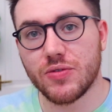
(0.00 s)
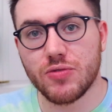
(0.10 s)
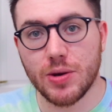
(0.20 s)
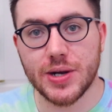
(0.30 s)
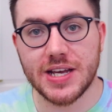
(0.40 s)

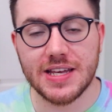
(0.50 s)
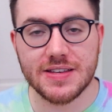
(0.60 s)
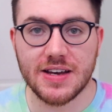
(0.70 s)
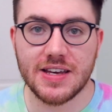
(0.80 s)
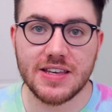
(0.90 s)
Robert
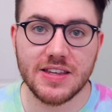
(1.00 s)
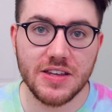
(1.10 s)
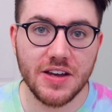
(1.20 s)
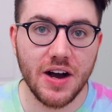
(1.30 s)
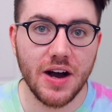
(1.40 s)
Kiyosaki's
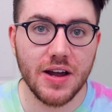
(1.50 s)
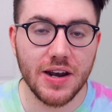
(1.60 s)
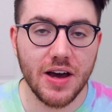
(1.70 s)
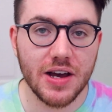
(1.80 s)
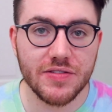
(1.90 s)
young
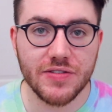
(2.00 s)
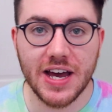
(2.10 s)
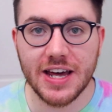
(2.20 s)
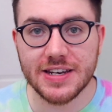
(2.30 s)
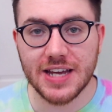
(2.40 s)
life
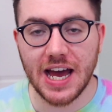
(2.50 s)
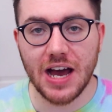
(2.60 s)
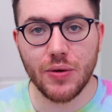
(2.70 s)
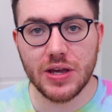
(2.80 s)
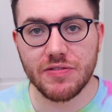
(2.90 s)
and
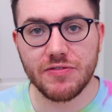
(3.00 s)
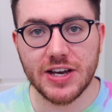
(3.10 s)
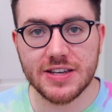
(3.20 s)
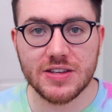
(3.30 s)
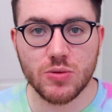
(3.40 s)
how he figures